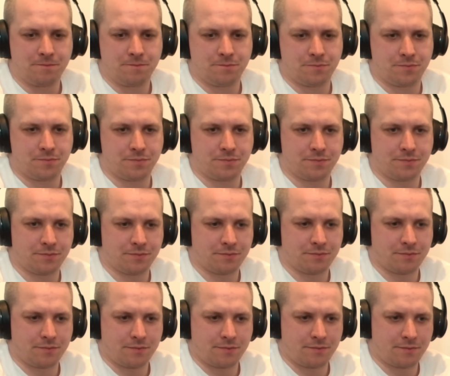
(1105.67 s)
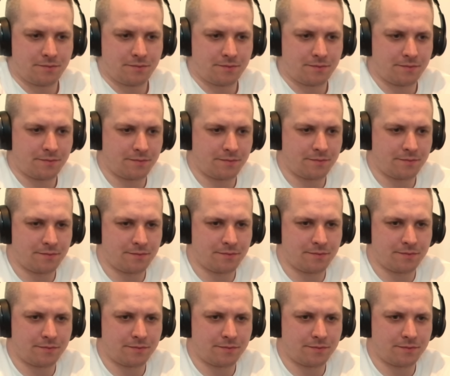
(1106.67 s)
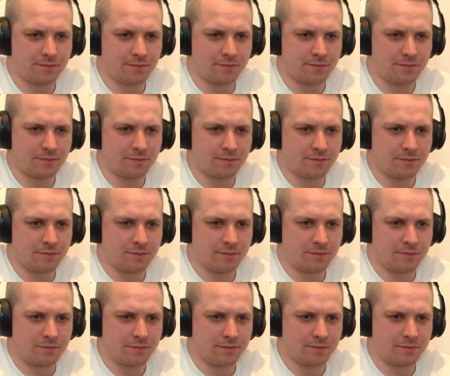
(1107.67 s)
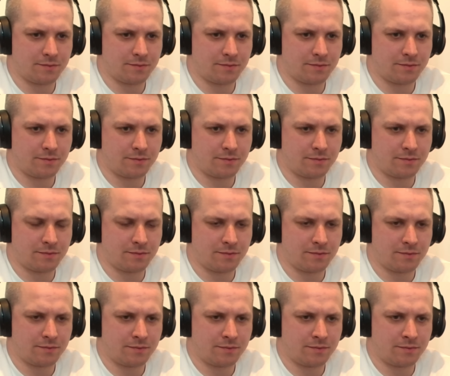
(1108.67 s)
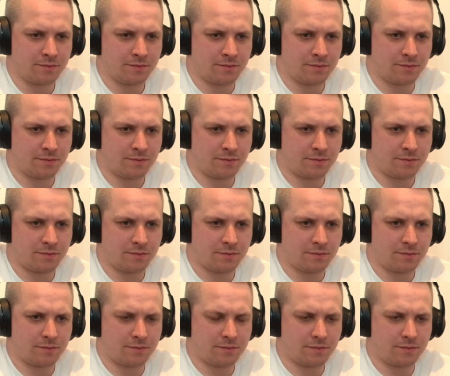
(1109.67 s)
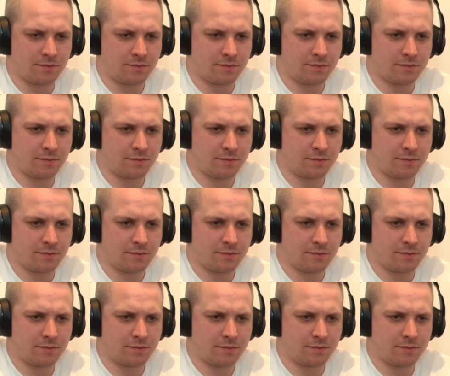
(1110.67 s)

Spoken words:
(silent)